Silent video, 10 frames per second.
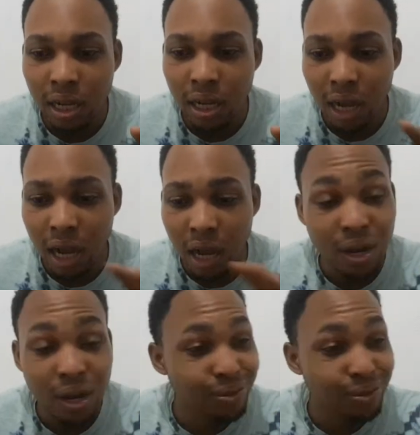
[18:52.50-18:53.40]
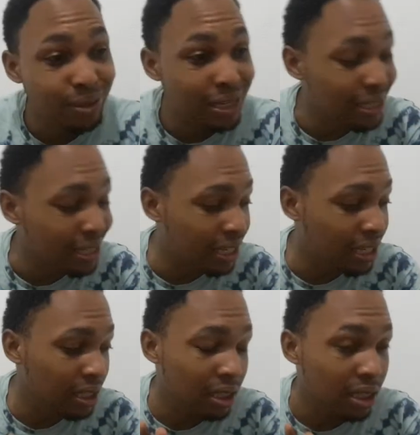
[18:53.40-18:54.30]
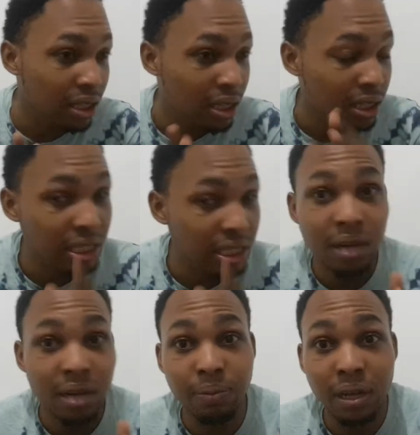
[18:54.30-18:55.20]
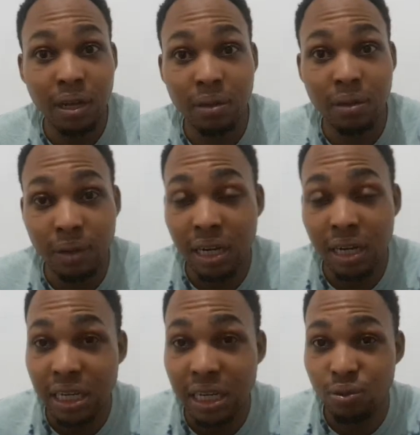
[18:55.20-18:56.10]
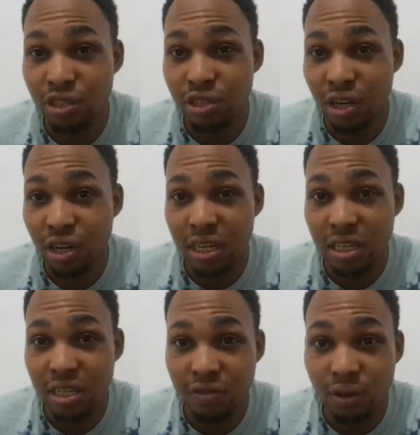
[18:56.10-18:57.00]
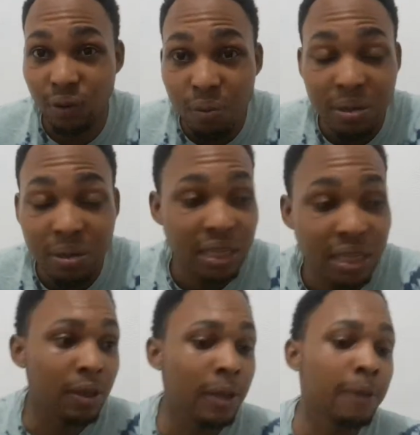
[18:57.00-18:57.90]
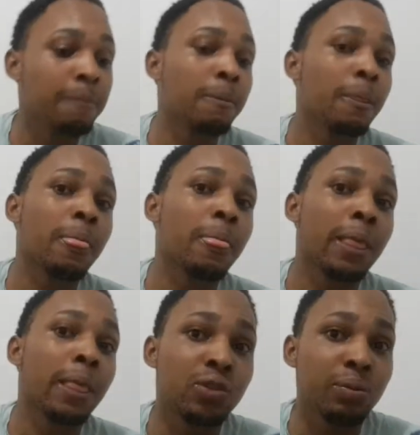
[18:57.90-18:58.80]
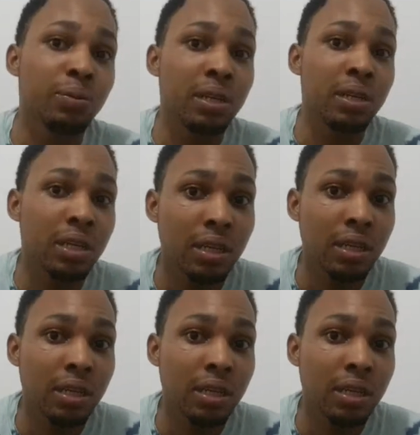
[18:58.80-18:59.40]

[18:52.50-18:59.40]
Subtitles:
I go on to the day. Second part on the iTunes chart is very commendable. You see what I say?